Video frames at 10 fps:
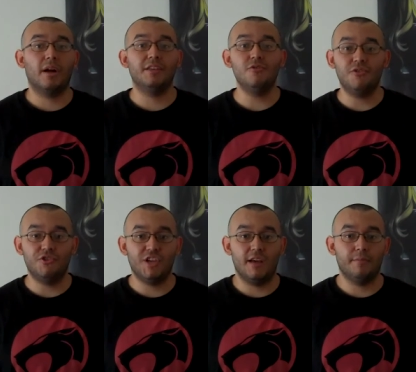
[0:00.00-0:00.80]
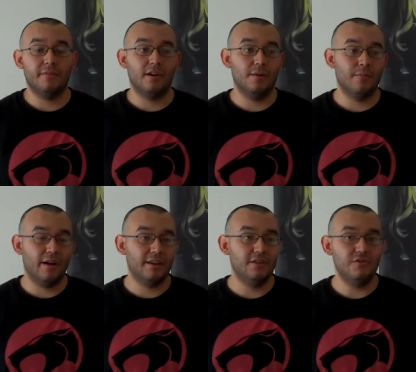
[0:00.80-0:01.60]
on my YouTube channel, of
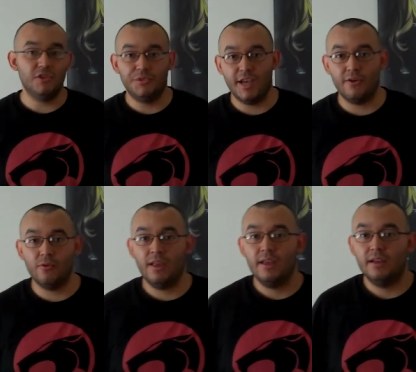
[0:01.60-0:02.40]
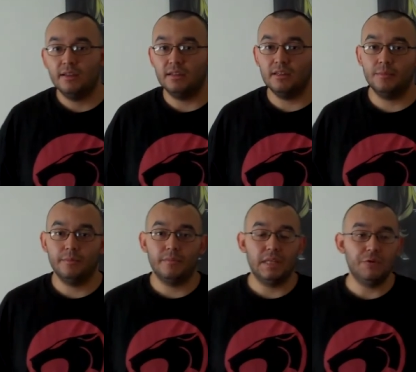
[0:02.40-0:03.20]
my YouTube channel, um,
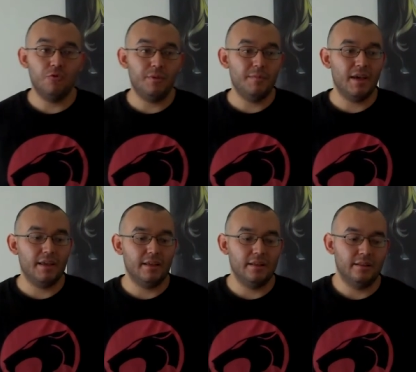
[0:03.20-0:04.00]
it would be better.